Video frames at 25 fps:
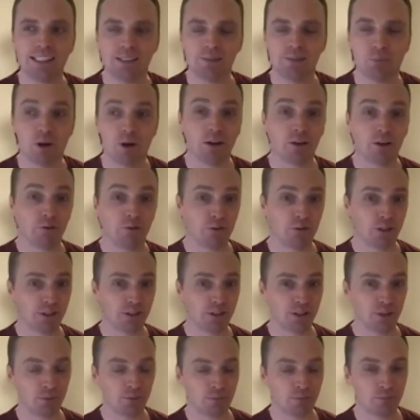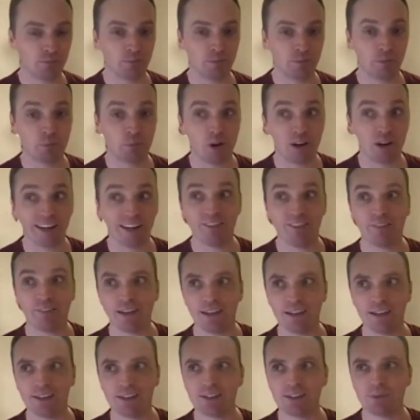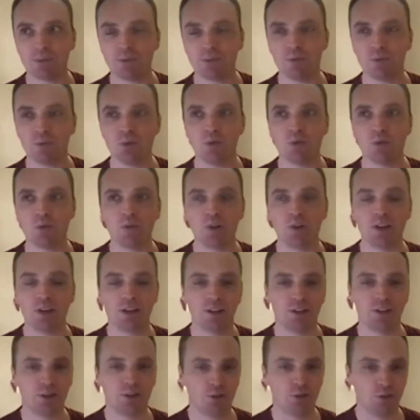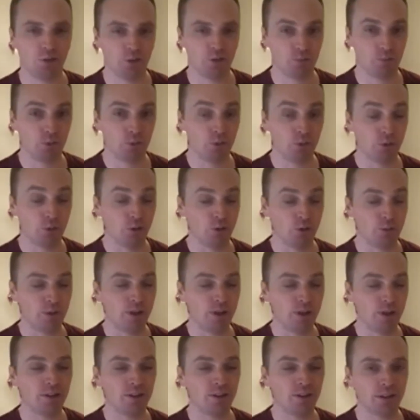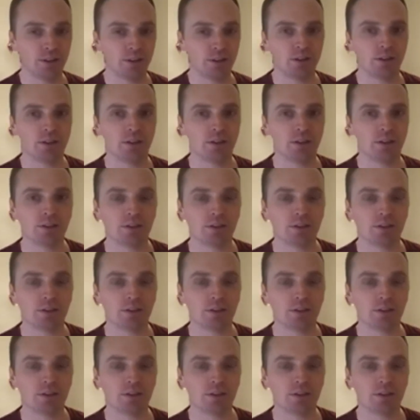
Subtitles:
offend some of your European listeners.